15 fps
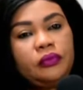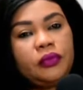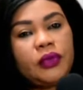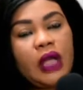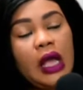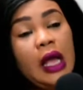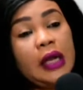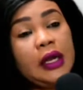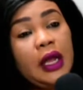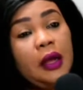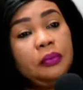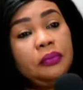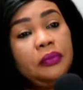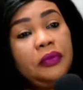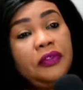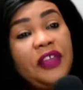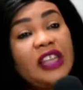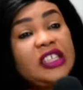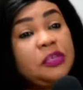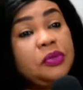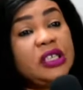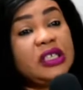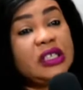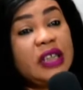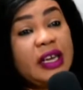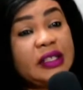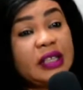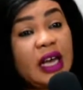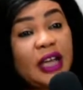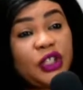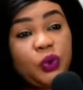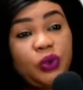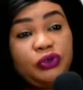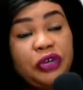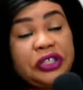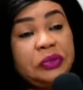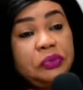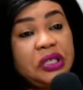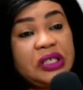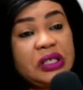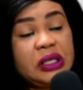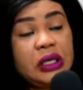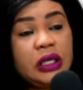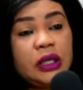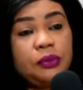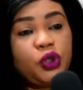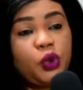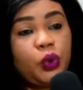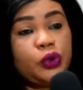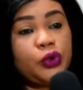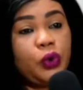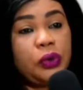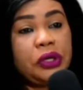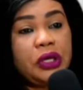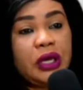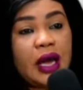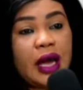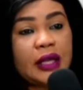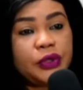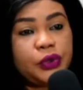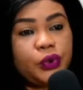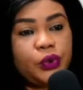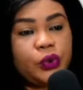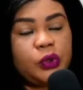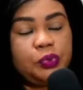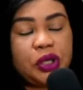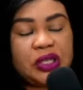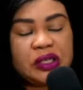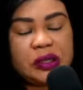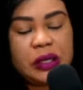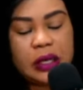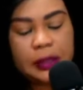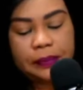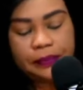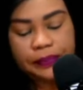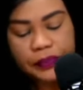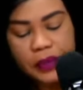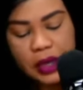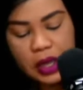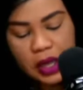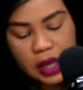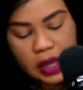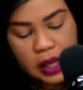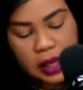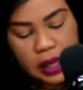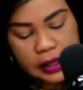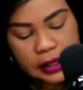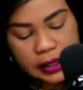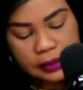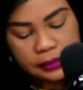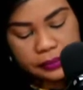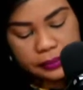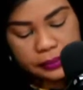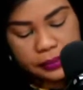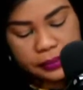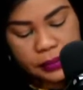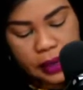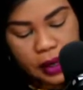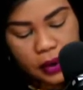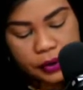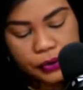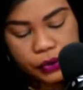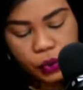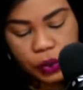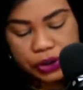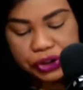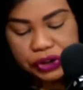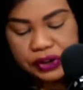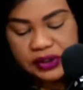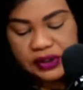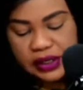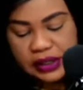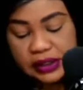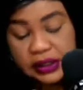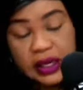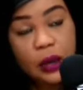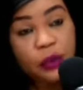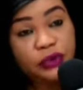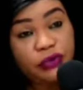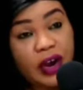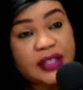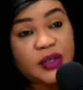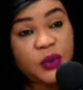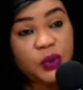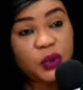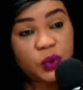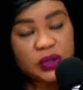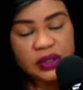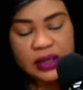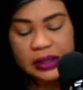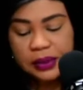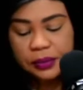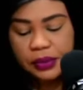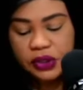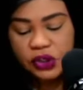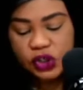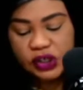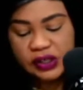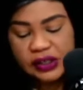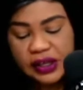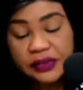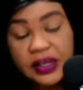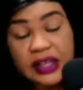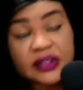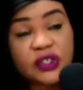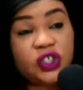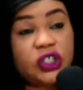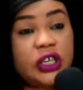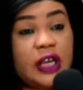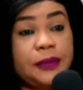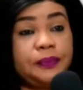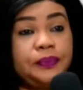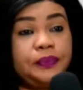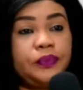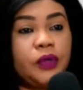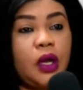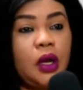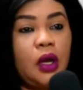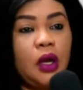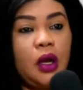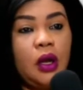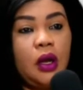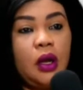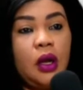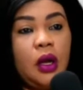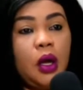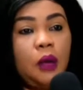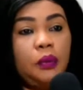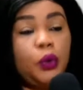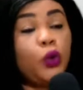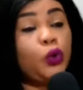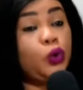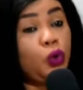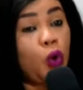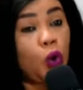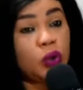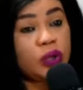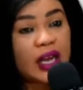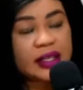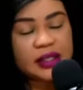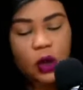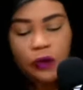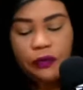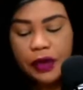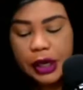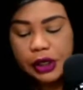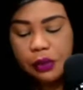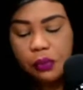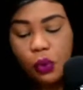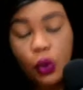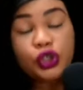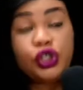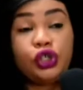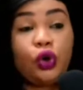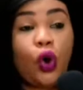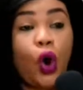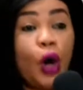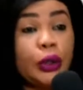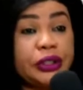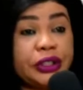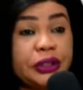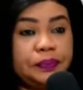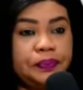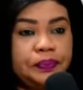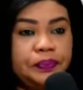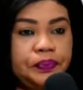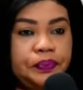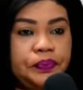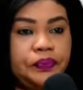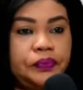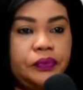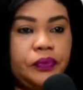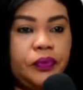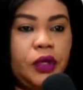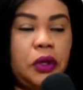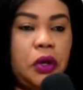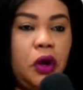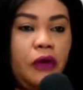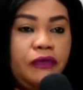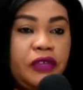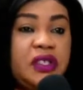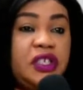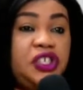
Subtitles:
And 30 minutes later, she was already missing him. She was so eager to speak to him. And according to what she said here, I was writing when she was telling me, she said that she then couldn't hold herself anymore. She called him. Obviously, she